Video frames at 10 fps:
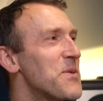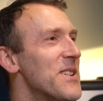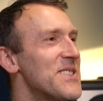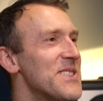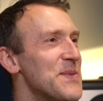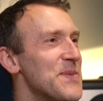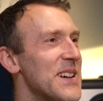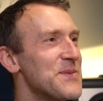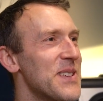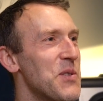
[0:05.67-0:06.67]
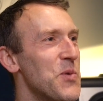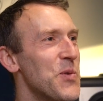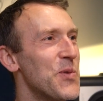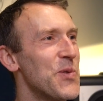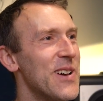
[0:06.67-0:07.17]
question sometimes, like,
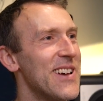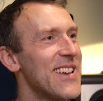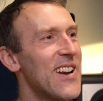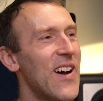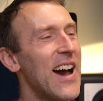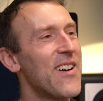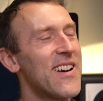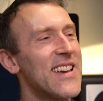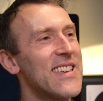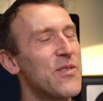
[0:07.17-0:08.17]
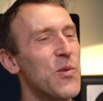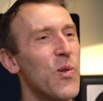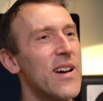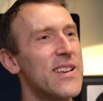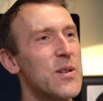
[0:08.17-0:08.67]
how did I even
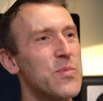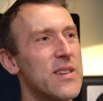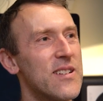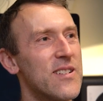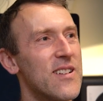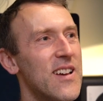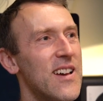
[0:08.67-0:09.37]
wind up here?